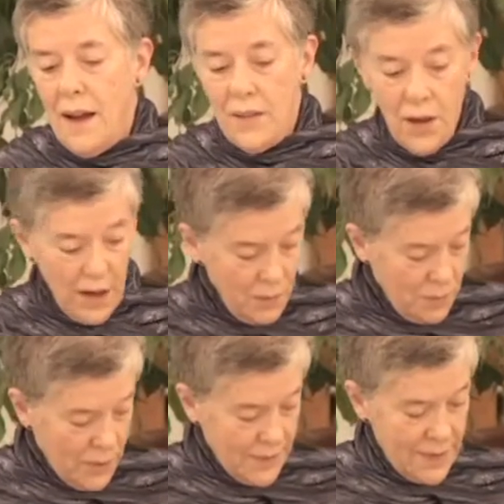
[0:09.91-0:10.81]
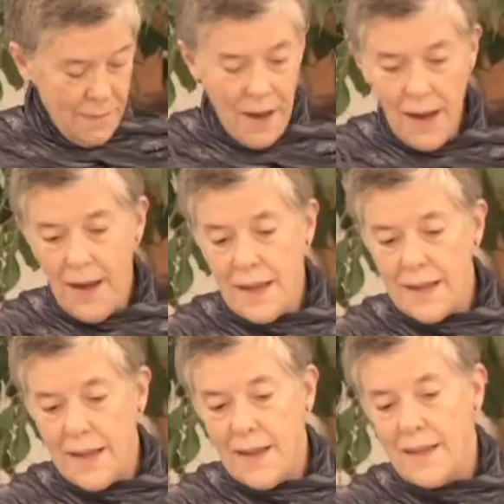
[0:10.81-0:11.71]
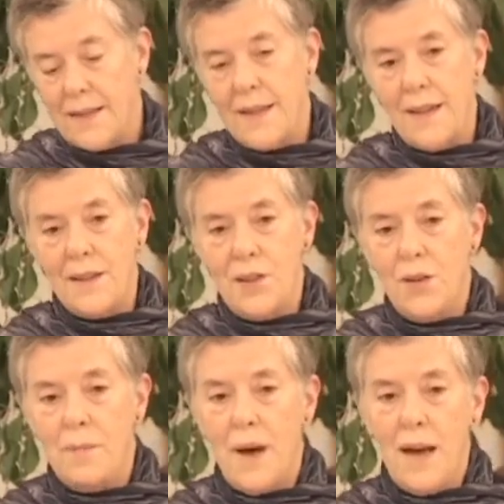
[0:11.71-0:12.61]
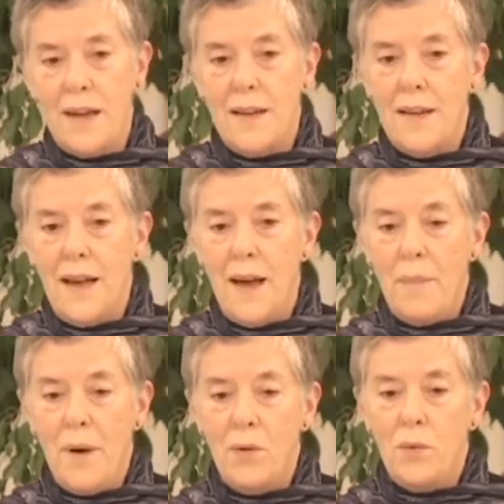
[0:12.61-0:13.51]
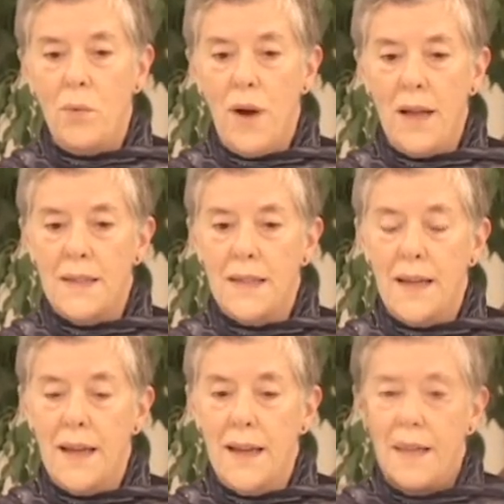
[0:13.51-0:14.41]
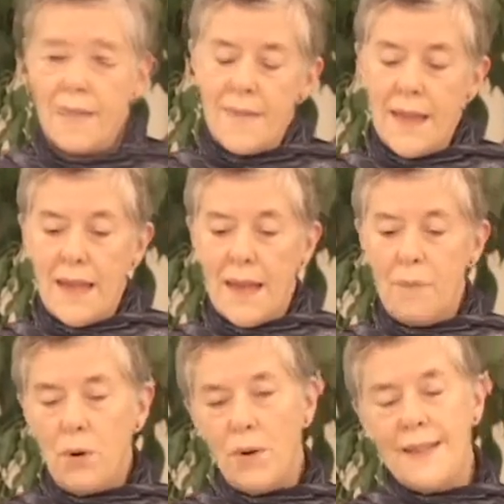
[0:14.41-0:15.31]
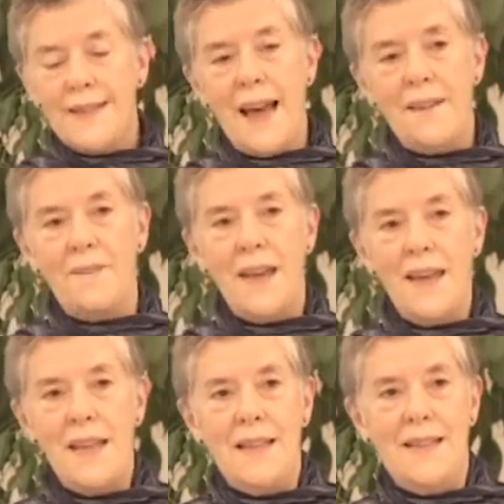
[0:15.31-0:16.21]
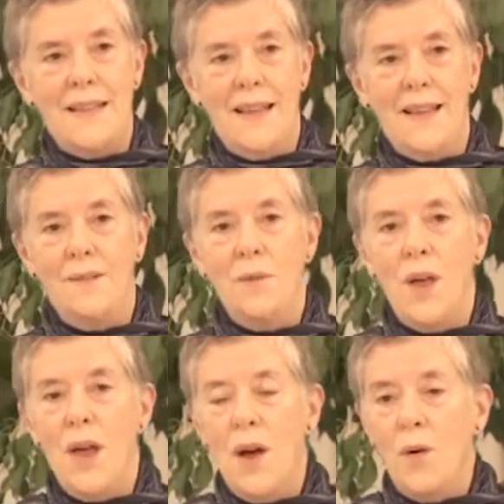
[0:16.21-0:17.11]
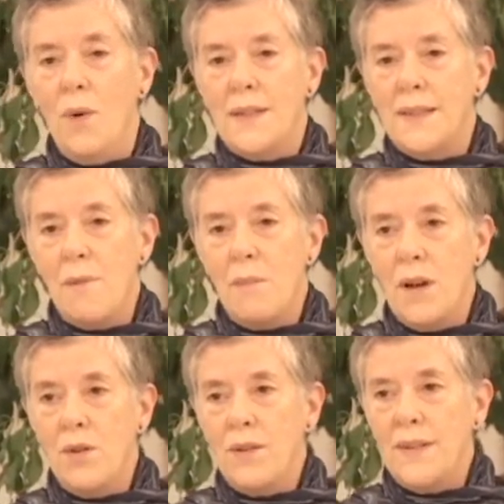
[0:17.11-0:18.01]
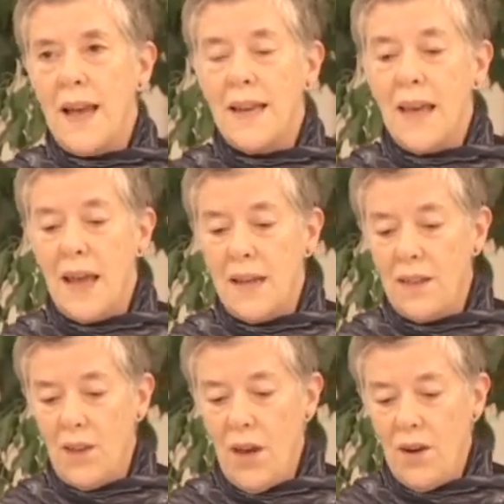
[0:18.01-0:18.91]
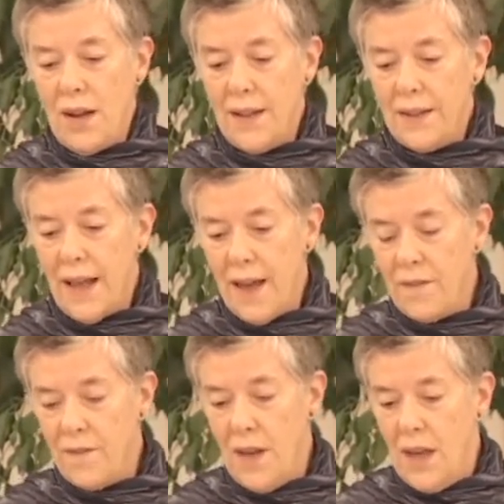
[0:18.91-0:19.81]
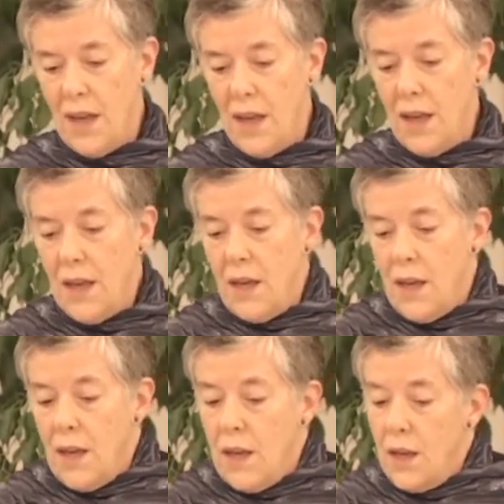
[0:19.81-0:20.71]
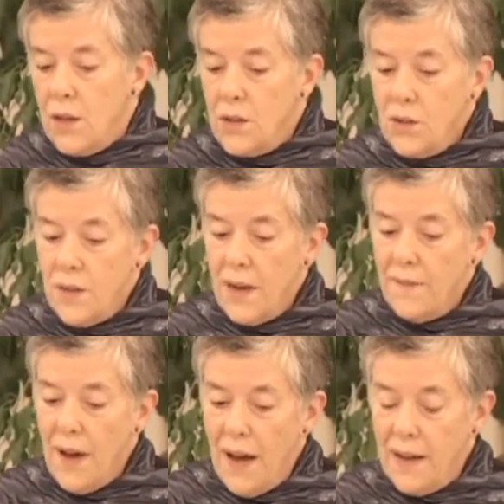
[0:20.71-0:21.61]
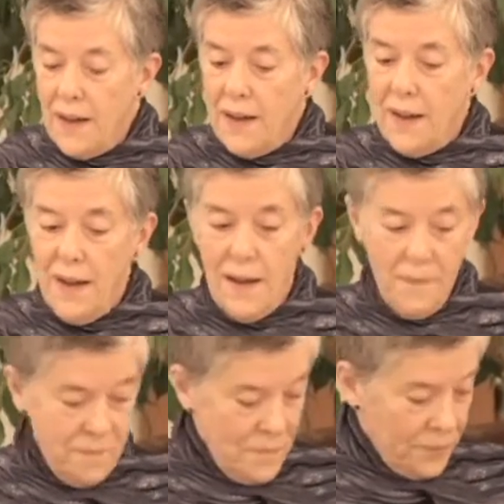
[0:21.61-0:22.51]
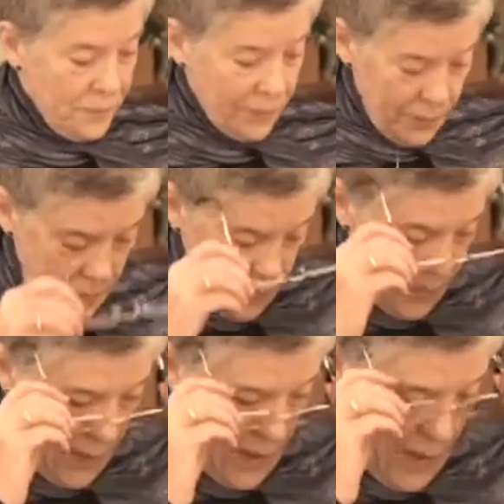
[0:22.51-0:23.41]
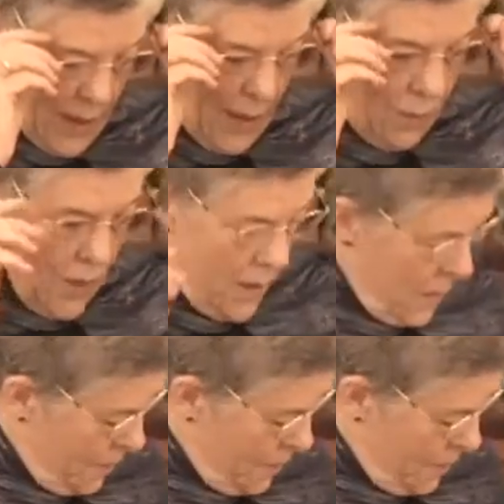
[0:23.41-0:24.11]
thought I would put some ideas into your mind about what bodhisattva is, what someone who's dedicated their life to the divine. And in one of the